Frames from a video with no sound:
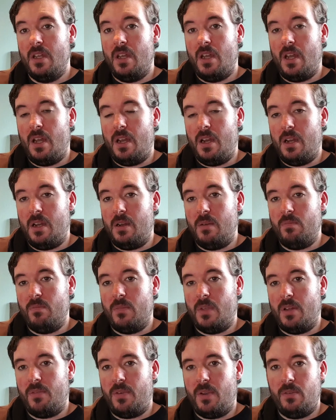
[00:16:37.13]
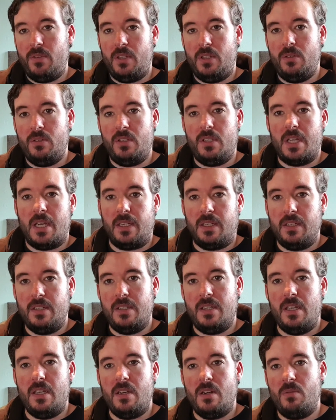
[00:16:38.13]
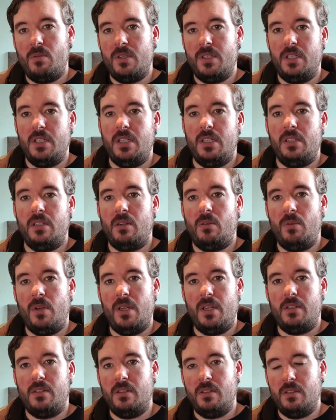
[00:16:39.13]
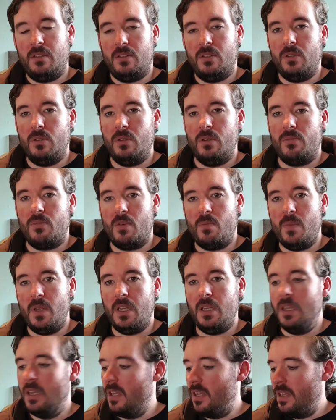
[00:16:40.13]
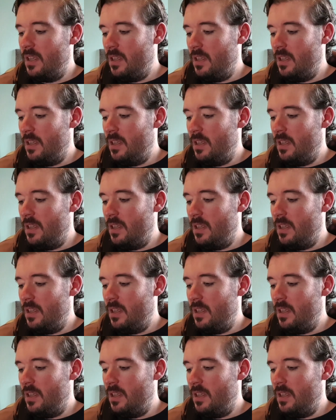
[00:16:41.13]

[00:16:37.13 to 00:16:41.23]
I found that using that container was an easier way to do it for me.